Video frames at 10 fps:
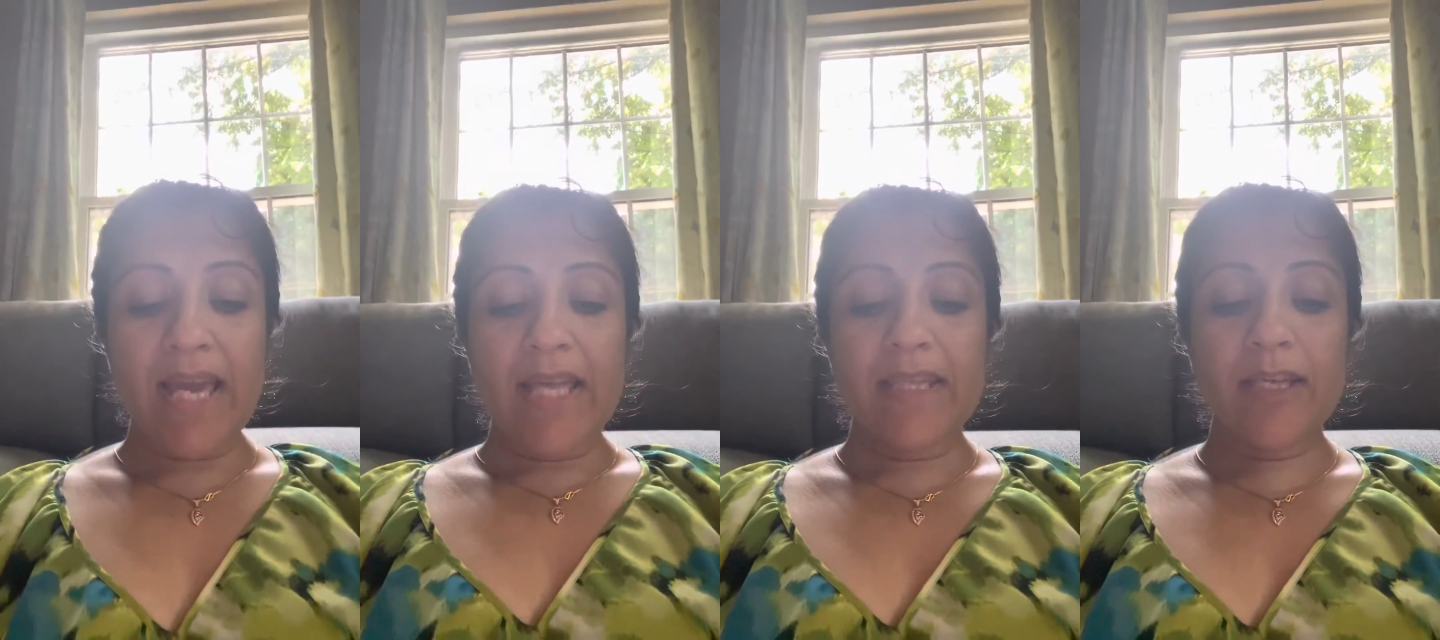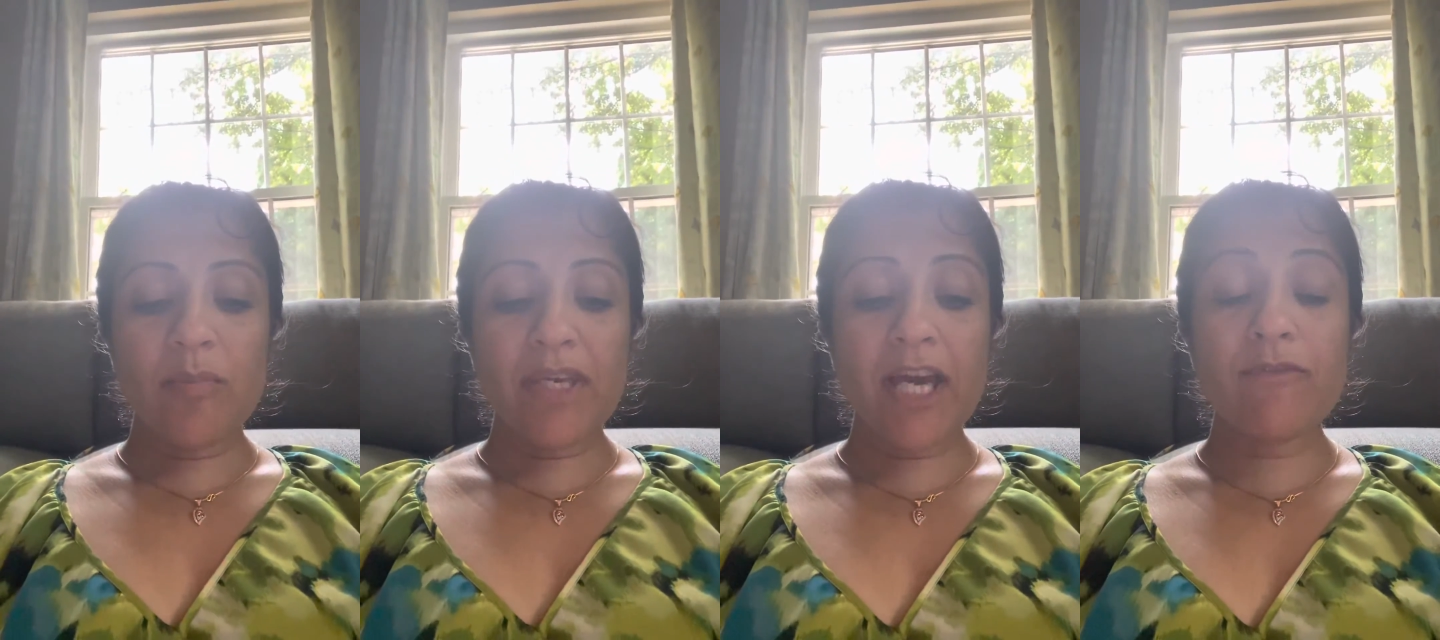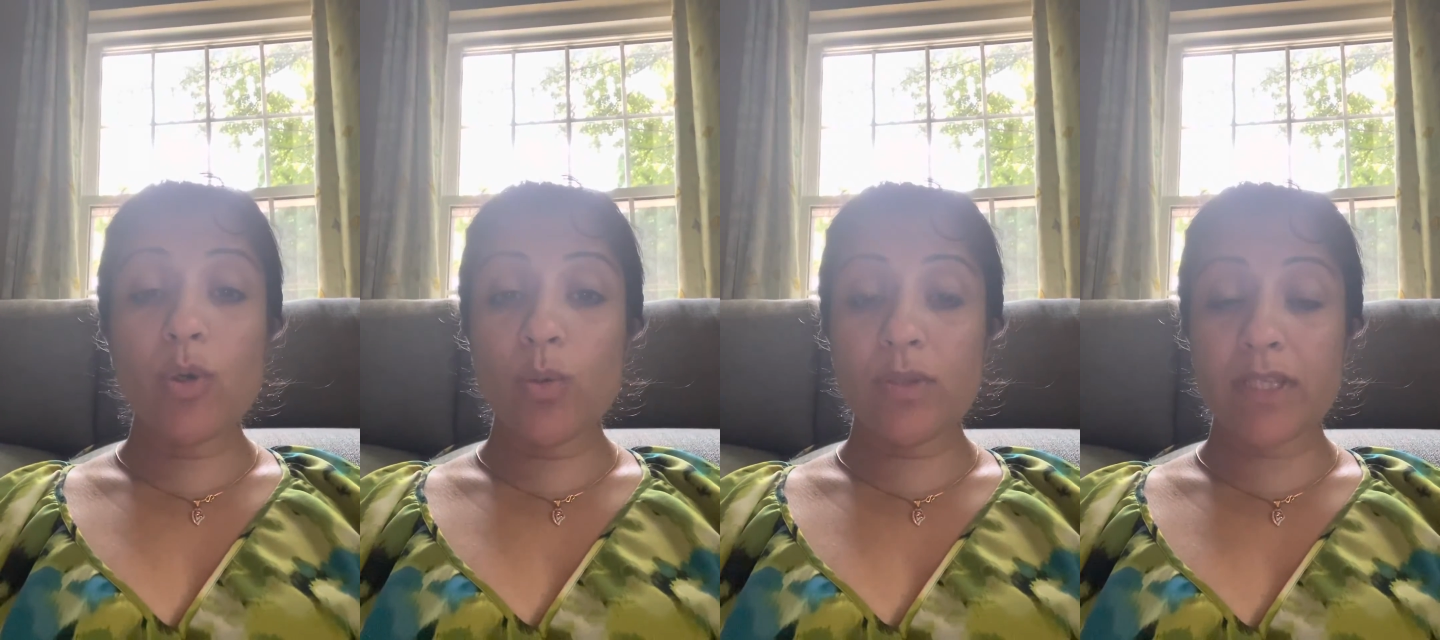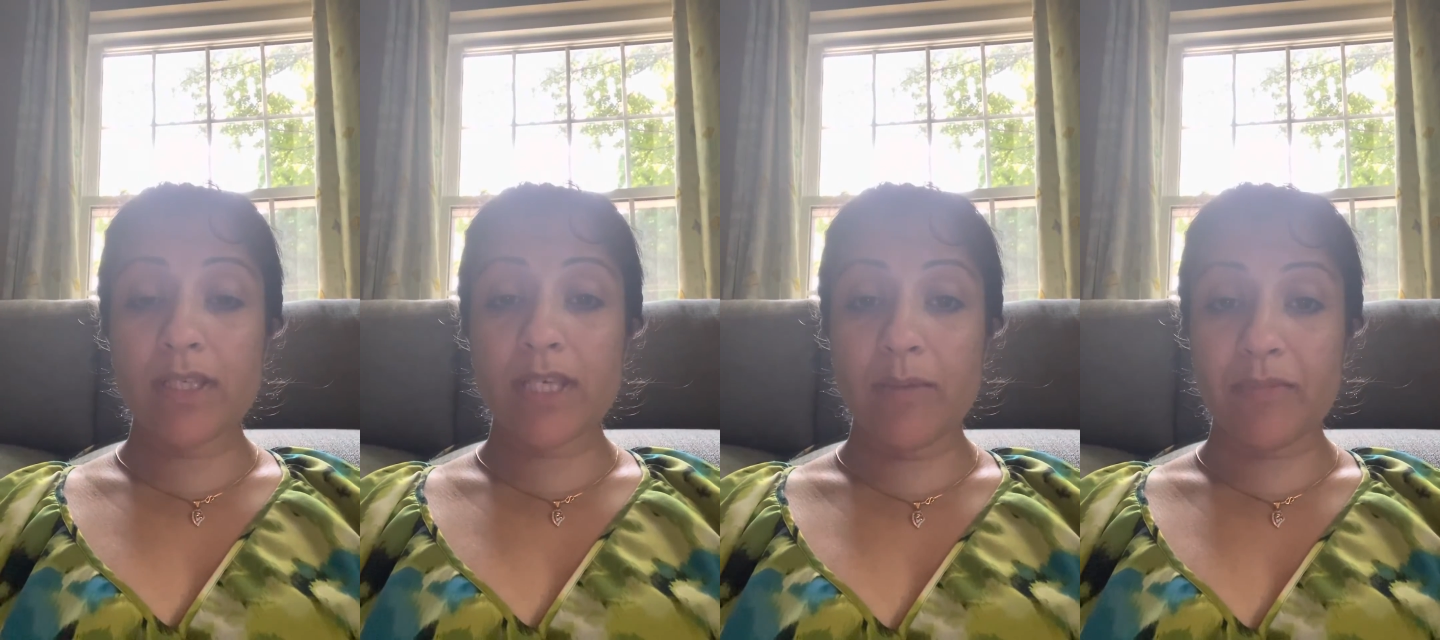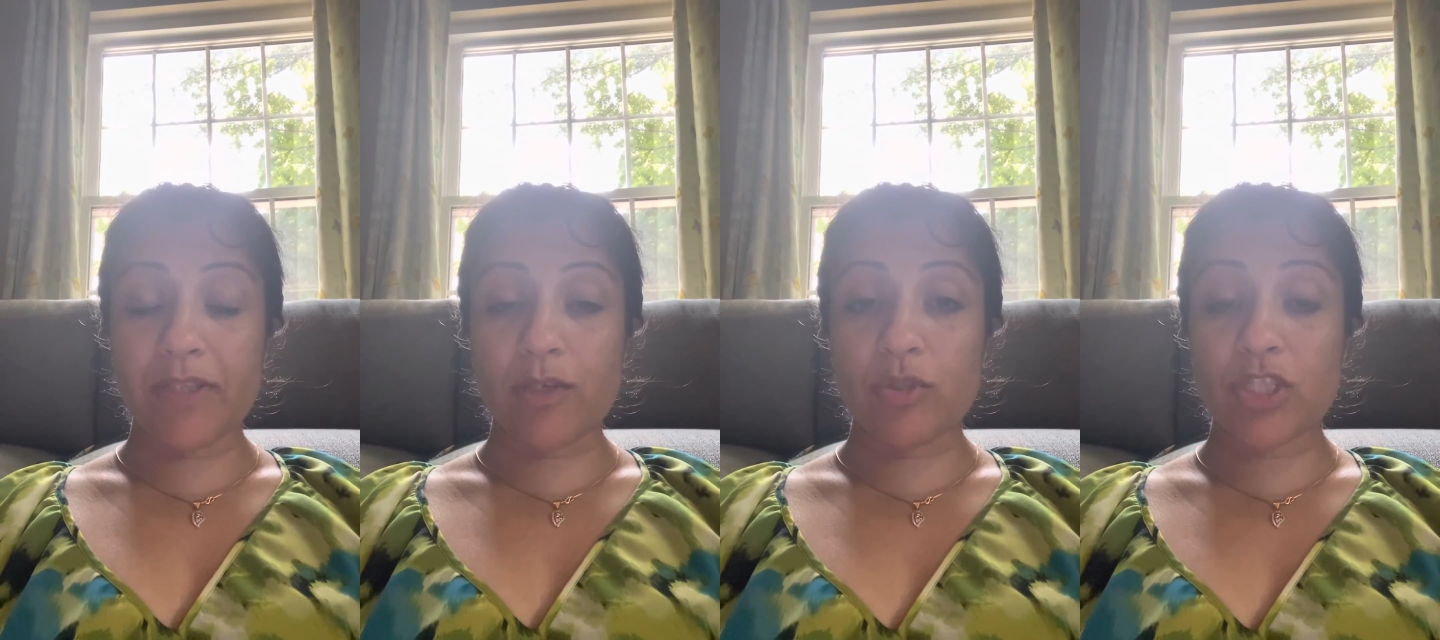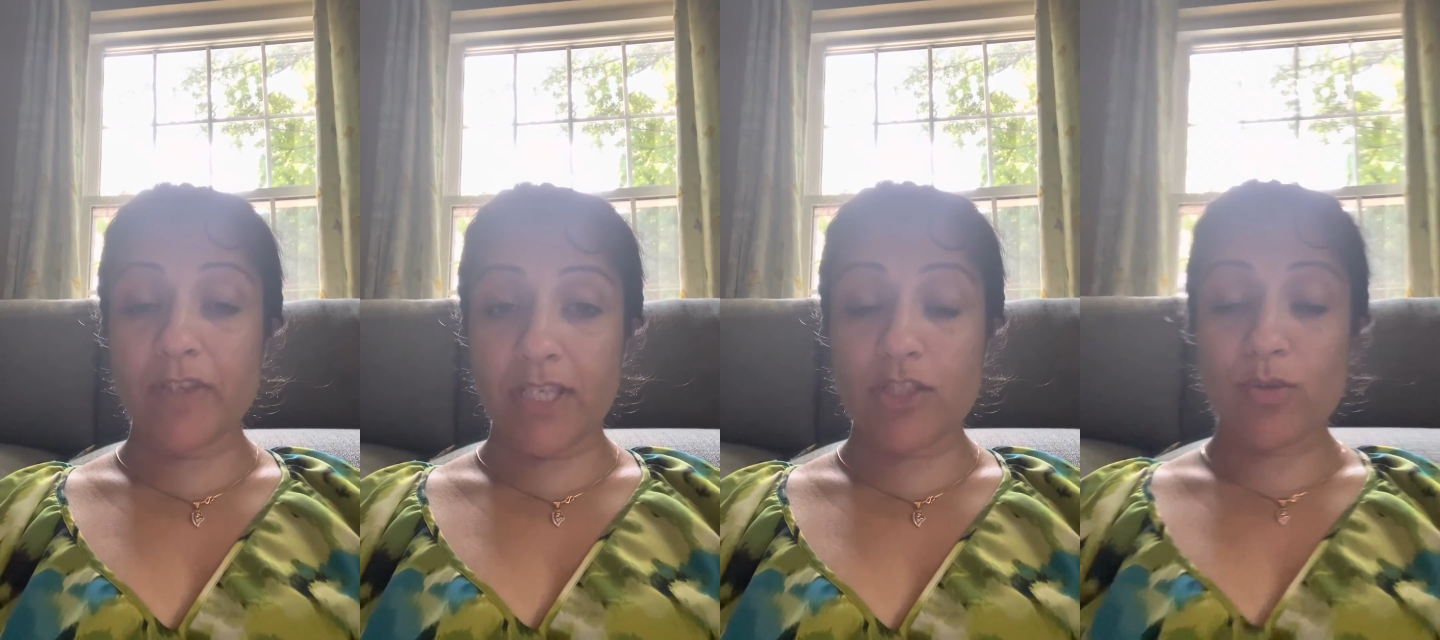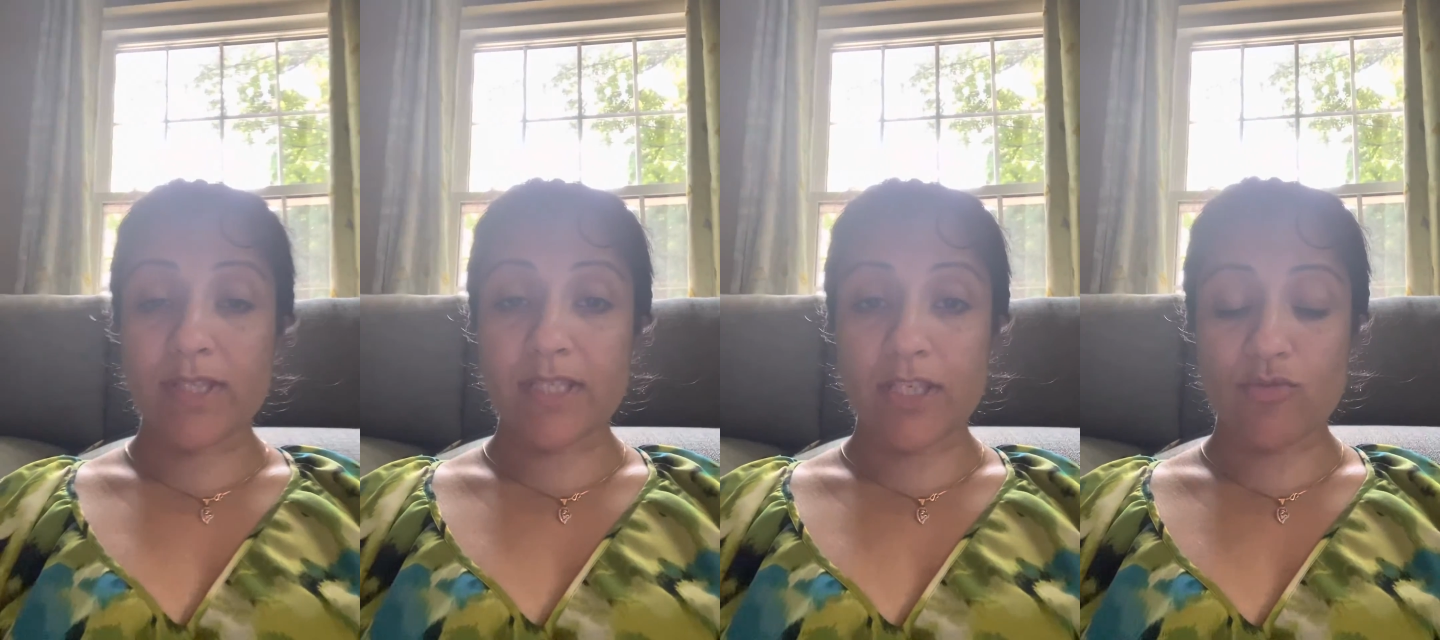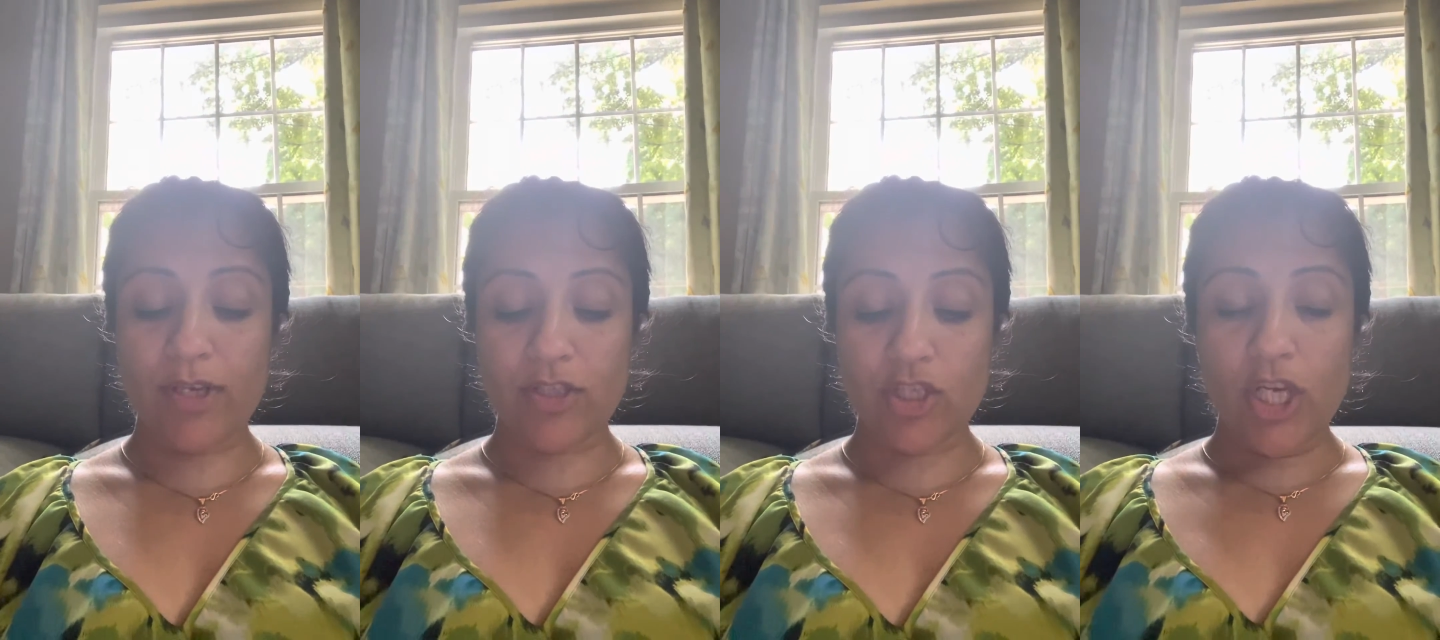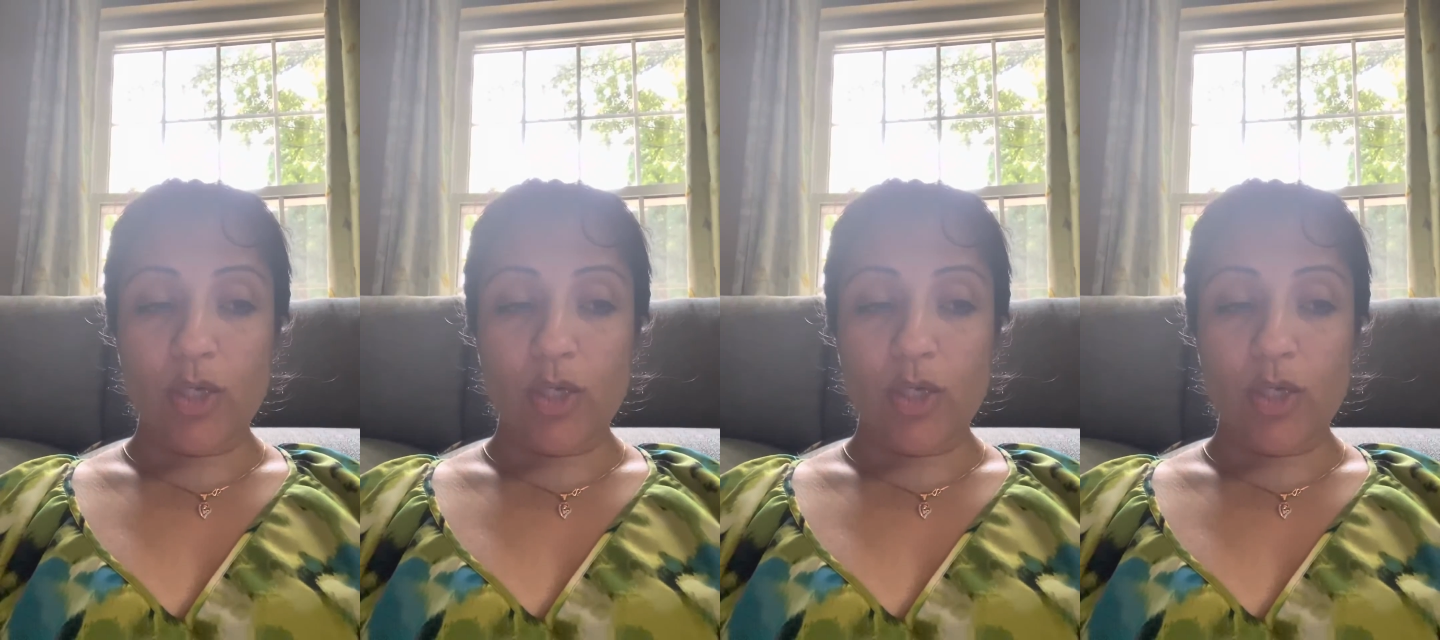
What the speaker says: Then we have Utkipta, which is a very interesting stretch,